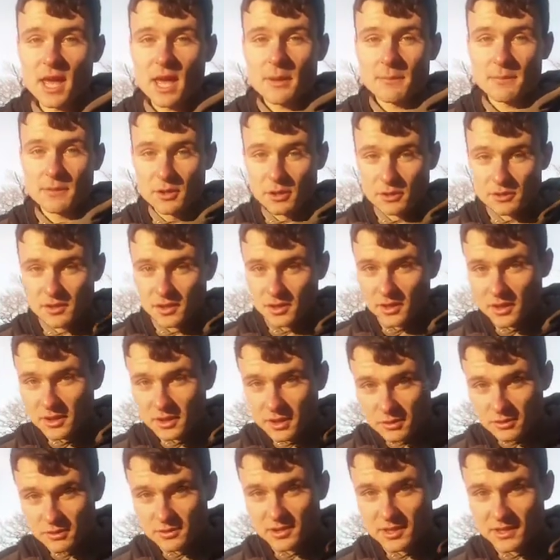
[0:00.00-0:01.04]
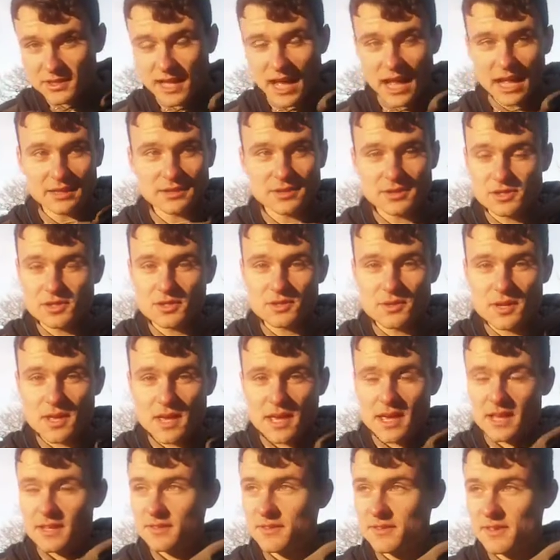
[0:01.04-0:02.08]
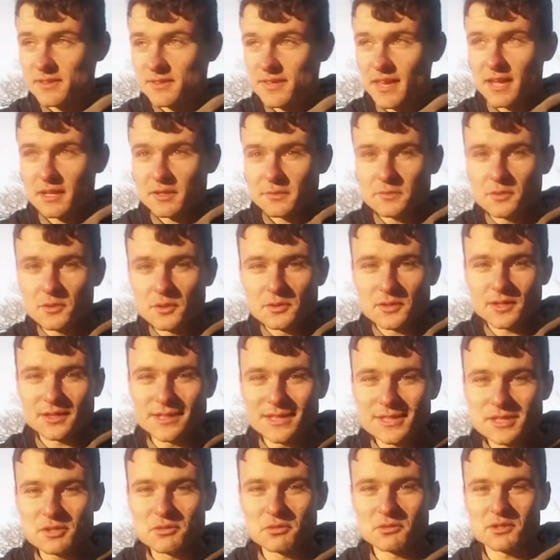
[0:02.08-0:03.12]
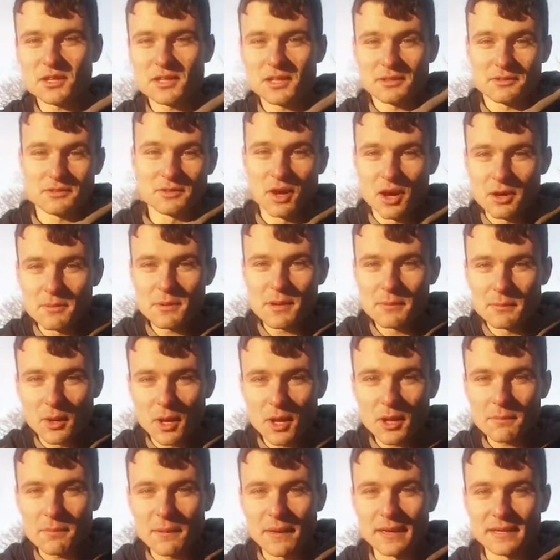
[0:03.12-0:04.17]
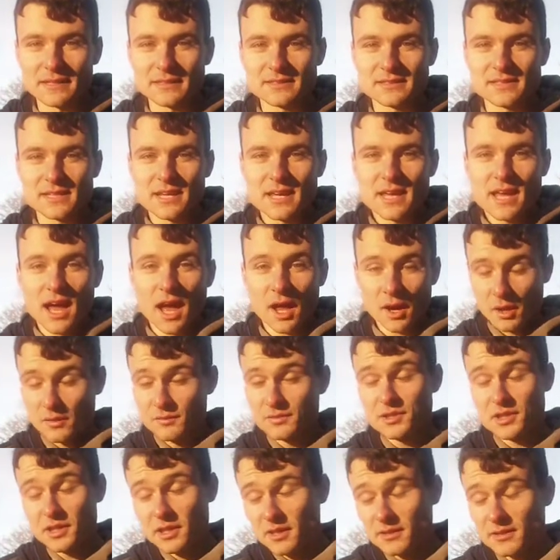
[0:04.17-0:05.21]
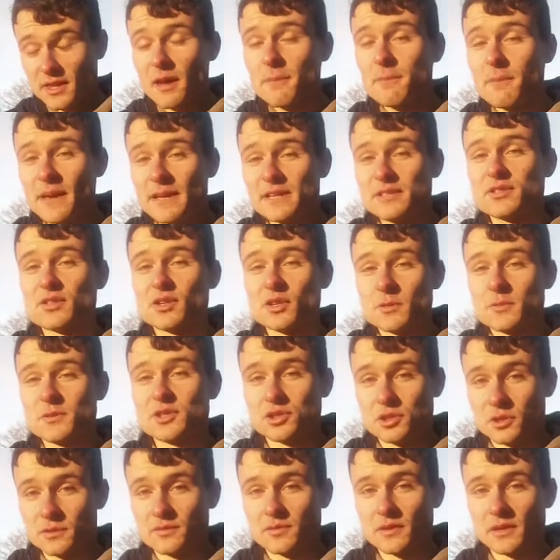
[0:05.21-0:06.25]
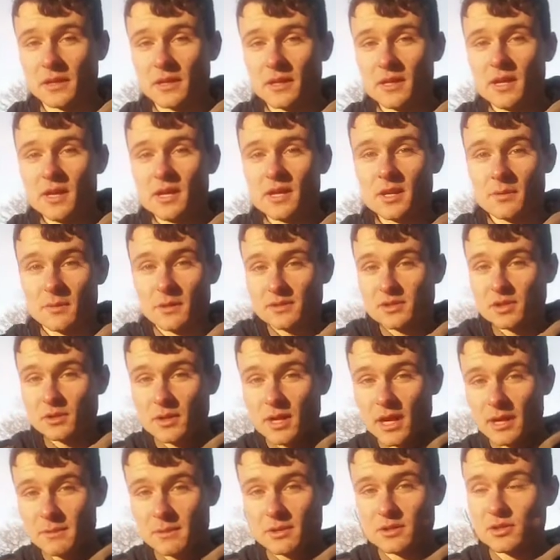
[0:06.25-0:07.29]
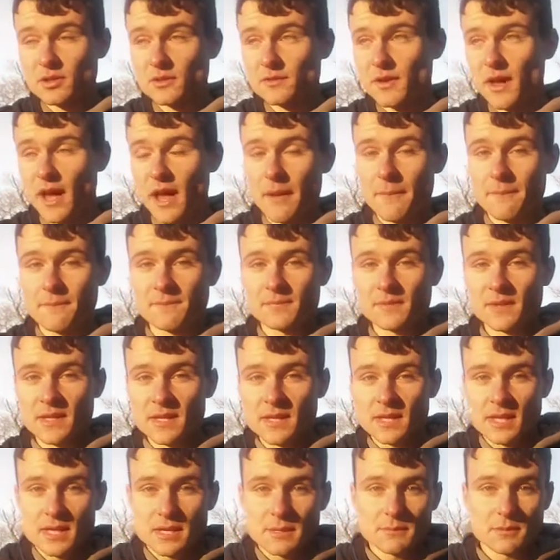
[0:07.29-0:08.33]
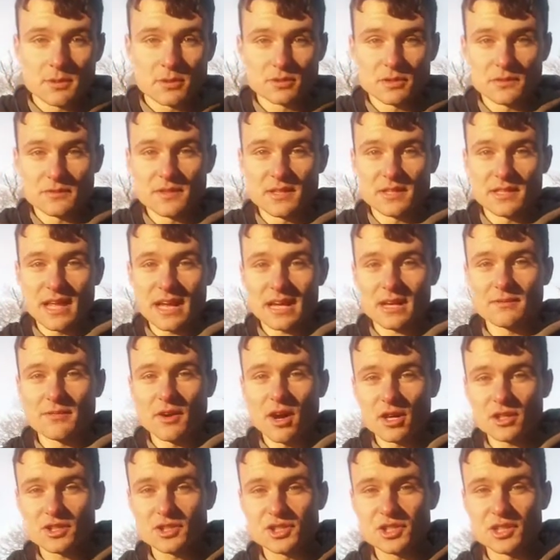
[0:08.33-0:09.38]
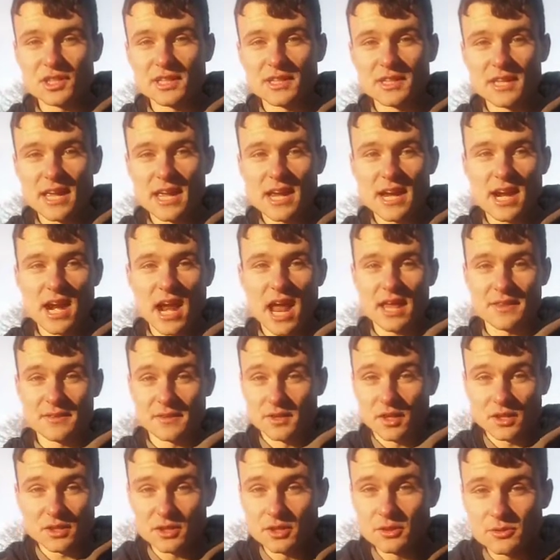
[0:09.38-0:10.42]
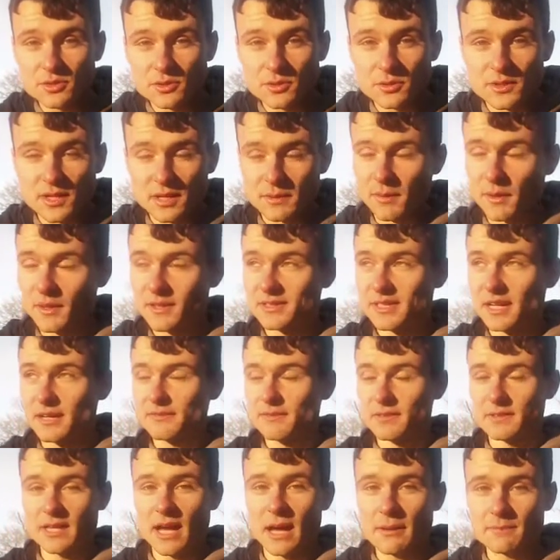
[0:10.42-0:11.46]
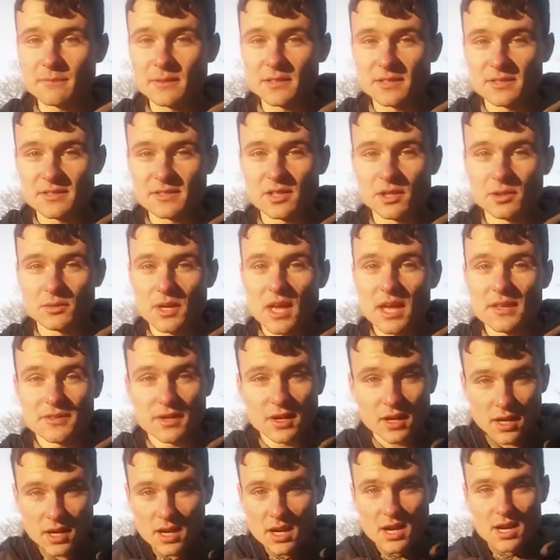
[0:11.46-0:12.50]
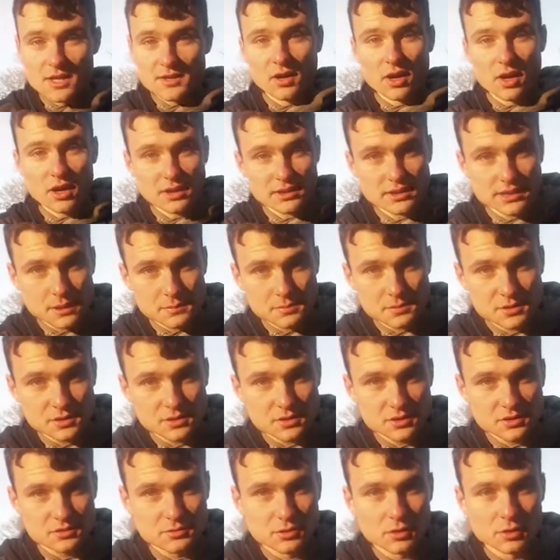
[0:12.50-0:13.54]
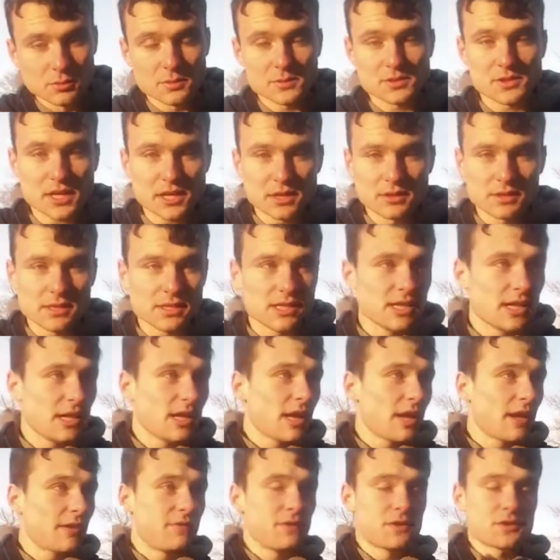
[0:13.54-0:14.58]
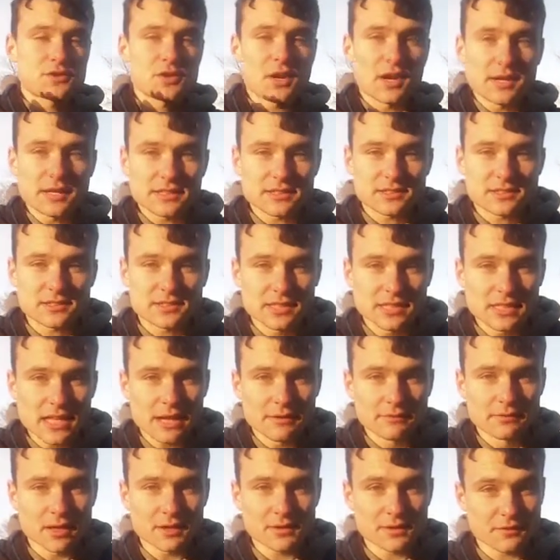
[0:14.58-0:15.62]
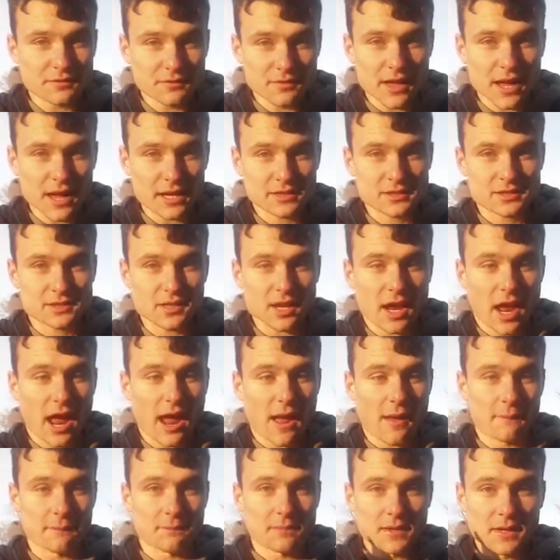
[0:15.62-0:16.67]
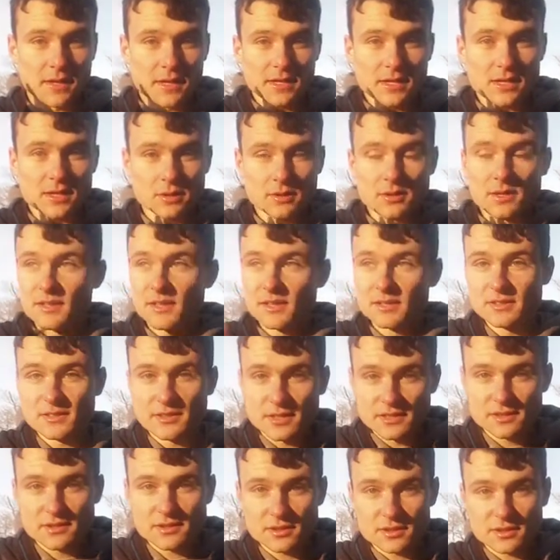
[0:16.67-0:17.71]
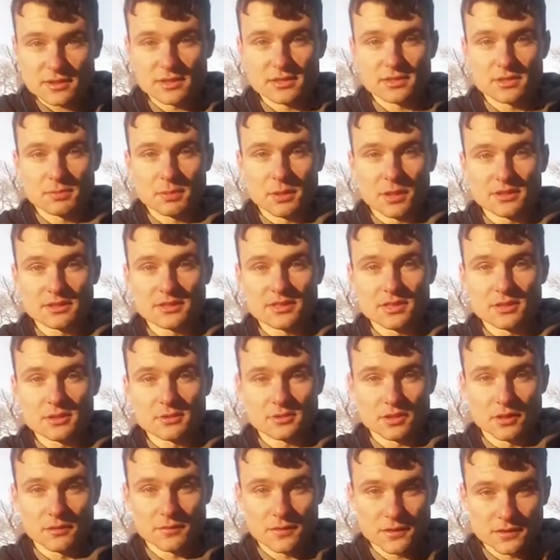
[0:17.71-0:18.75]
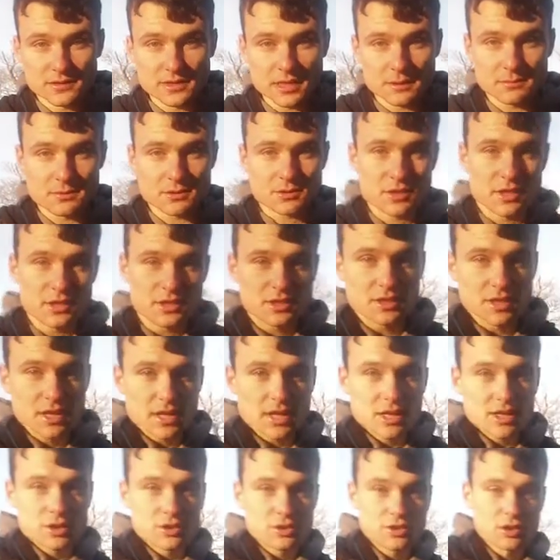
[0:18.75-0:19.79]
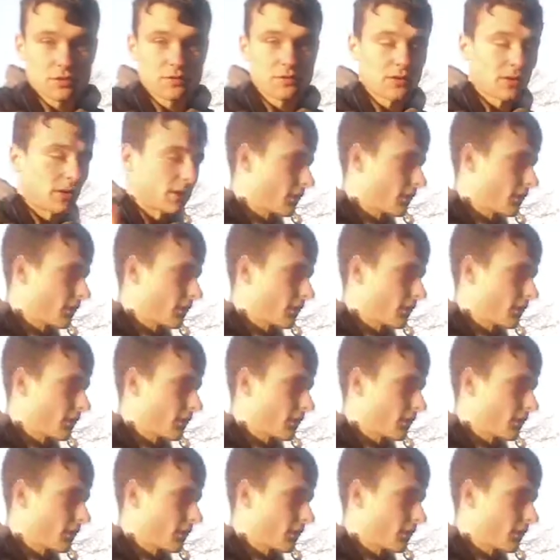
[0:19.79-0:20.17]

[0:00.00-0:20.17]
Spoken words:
Because they're not used to the altitude, they end up doing their easy runs at like 9-minute mile pace. And obviously at that pace you're going to be shuffling. That's okay because of the lack of oxygen in the air, and they're not used to it. Their bodies haven't adapted. So yeah, there are exceptions to this rule, but generally, if you're training at sea level on the flat, this applies to you. So first demonstration, shuffling.